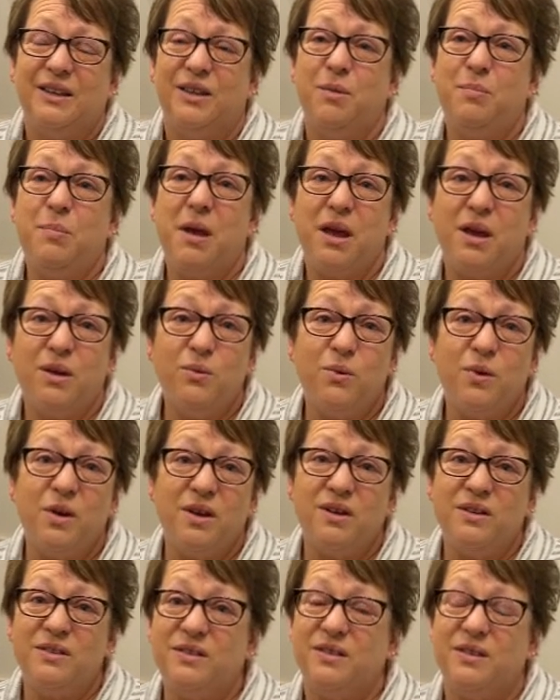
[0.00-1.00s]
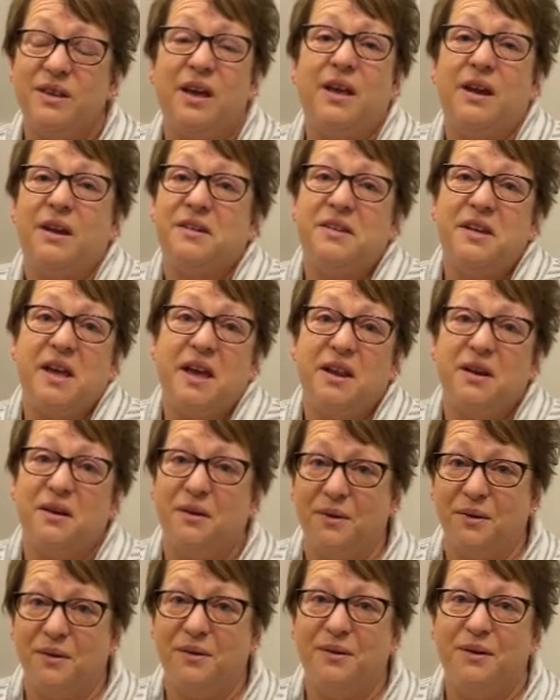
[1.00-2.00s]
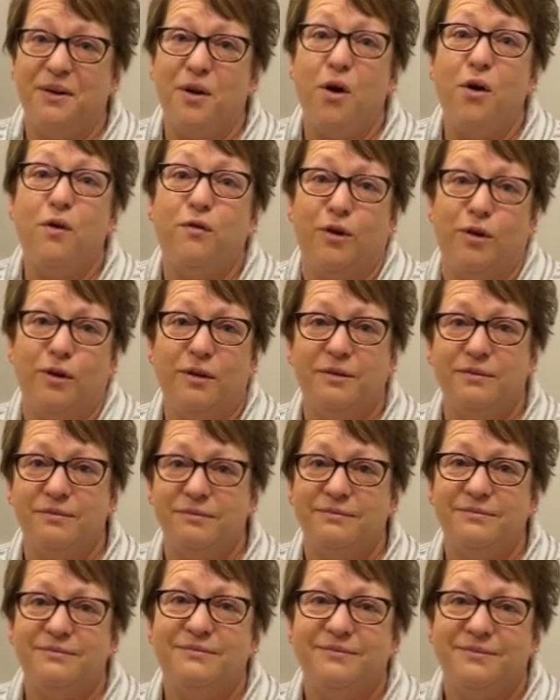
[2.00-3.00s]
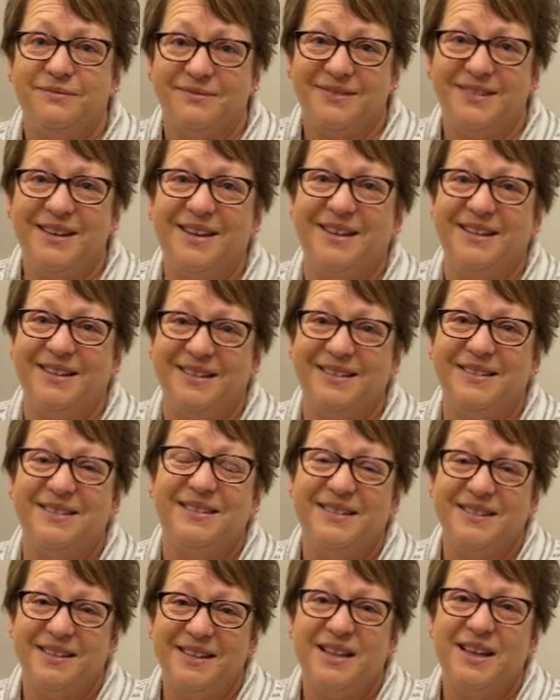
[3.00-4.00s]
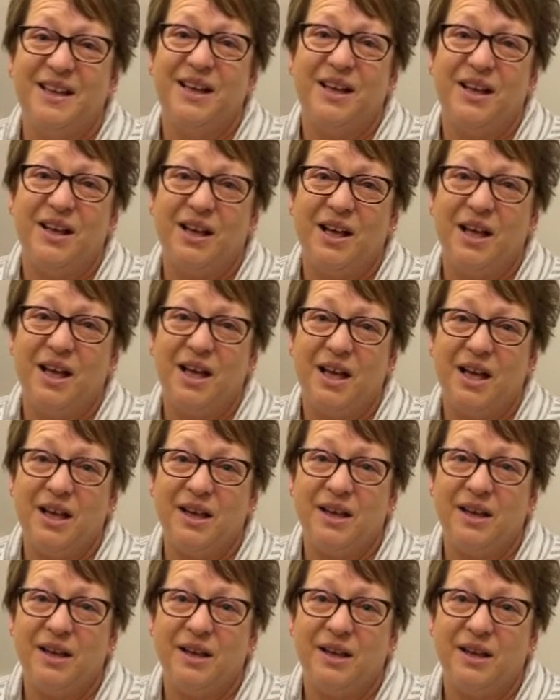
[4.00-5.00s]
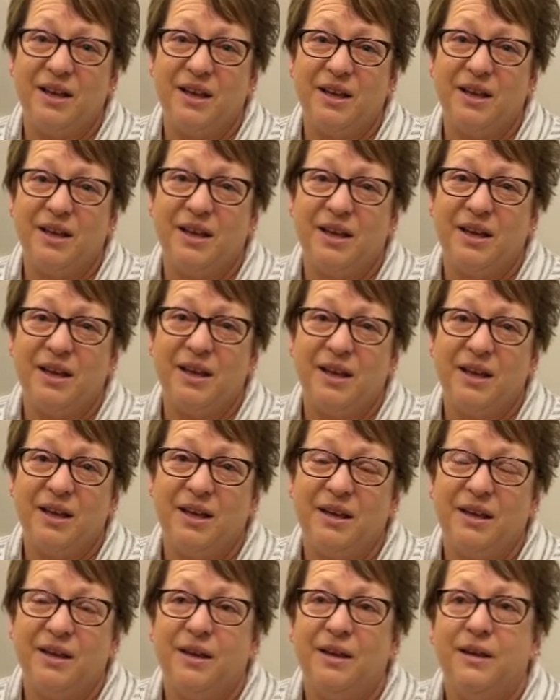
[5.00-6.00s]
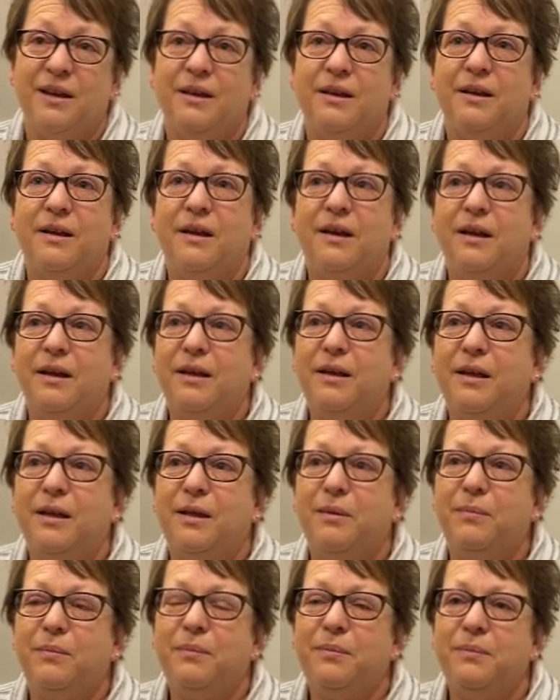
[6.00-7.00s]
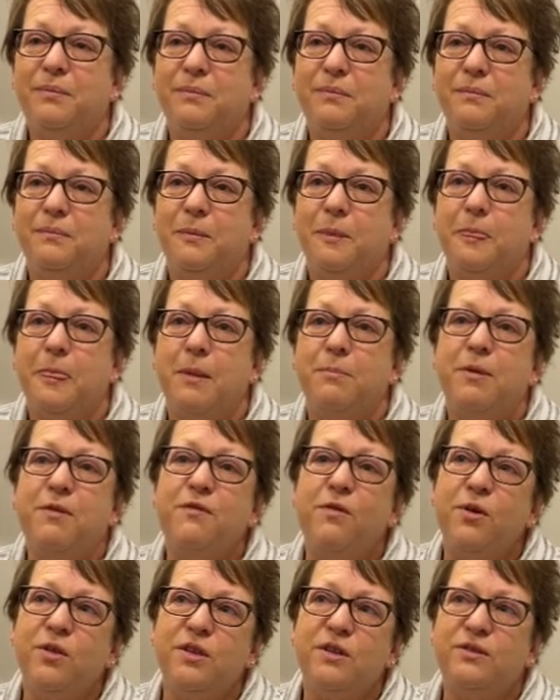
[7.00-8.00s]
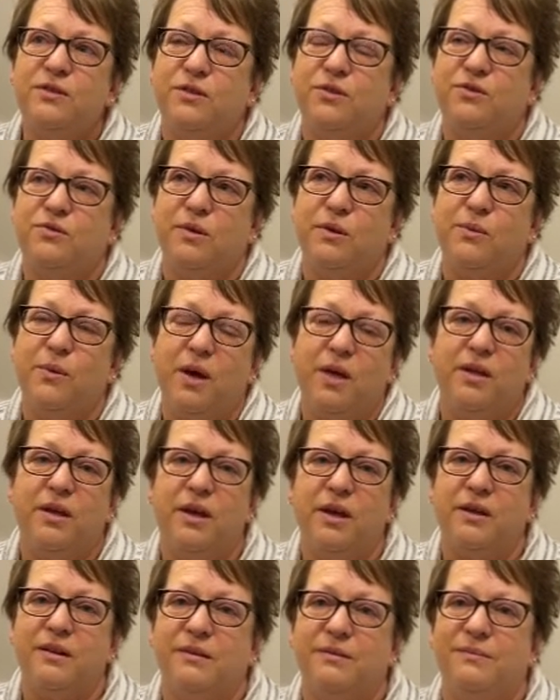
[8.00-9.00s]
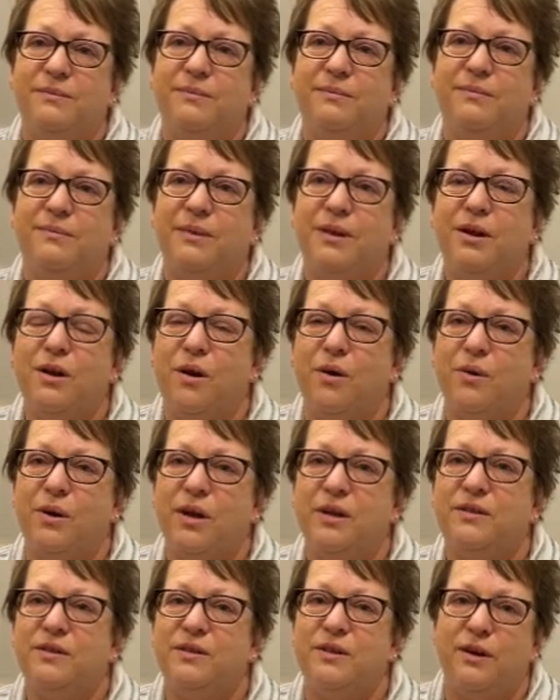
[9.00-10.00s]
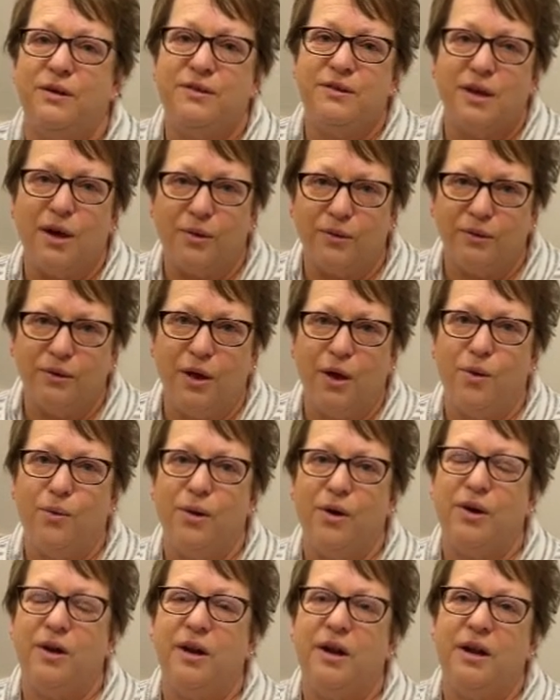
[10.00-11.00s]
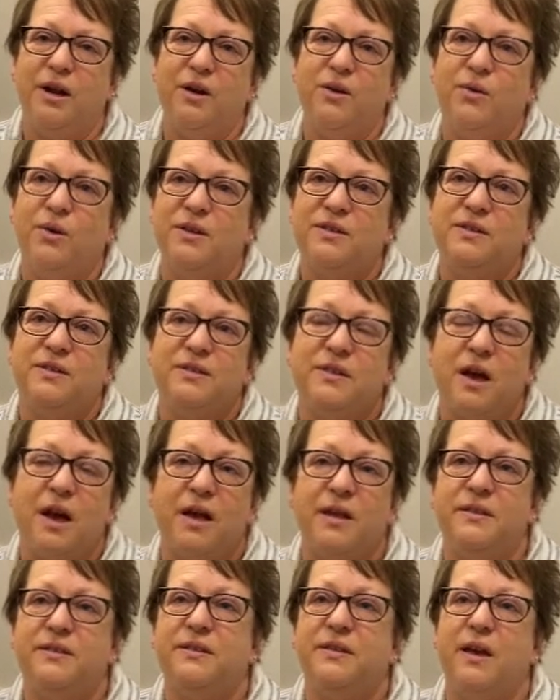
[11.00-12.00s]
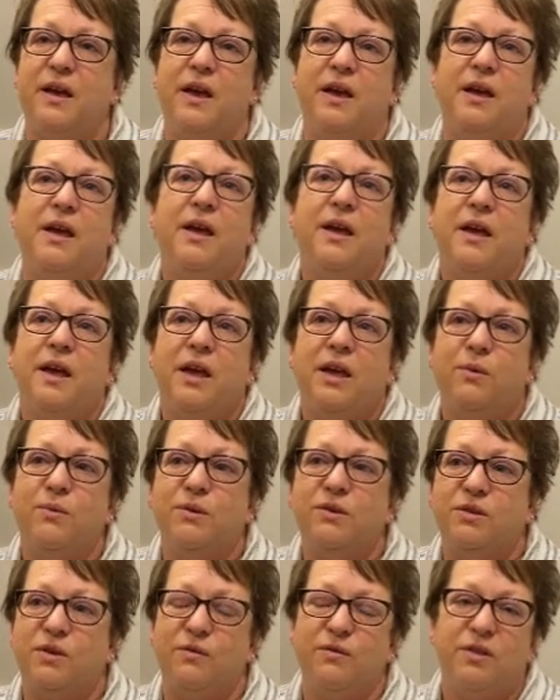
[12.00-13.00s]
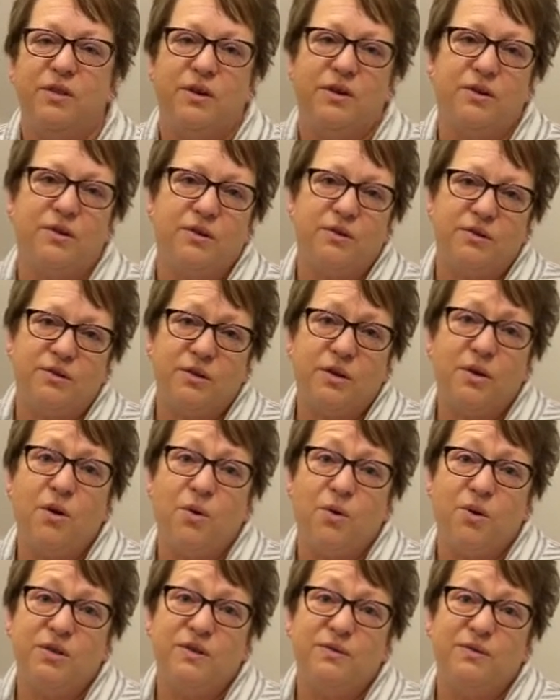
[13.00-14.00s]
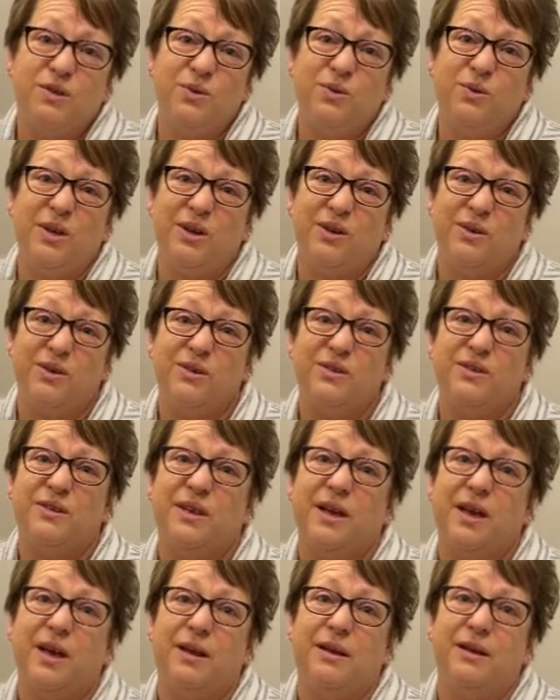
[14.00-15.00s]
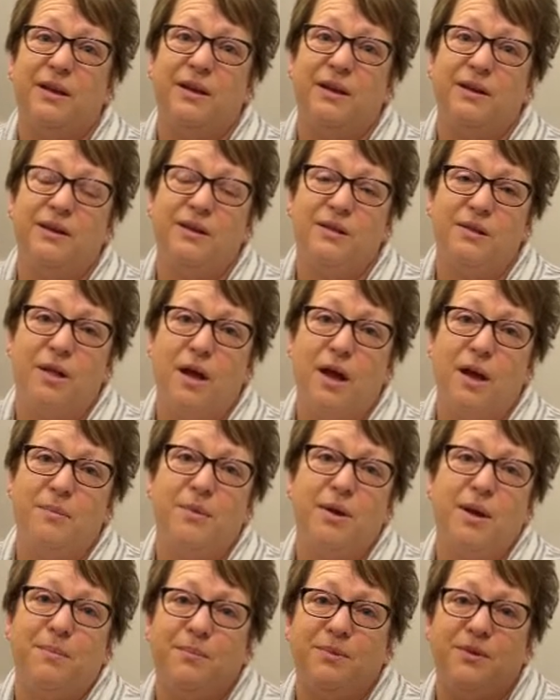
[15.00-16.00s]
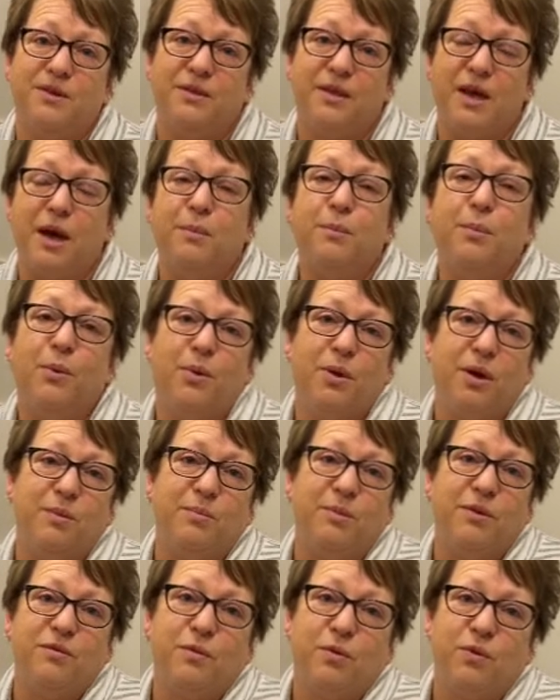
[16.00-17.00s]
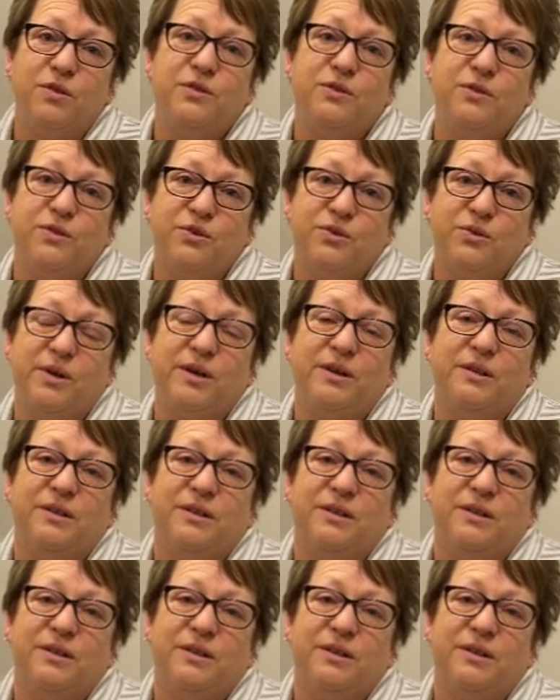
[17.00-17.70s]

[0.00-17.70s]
the pain was at a 10 or over. Over 10. How long did you have that pain before the surgery? Before the surgery, well, it starts out lower and it increases. I'd say it was over the course of 2 years that it climbed up to that point before surgery.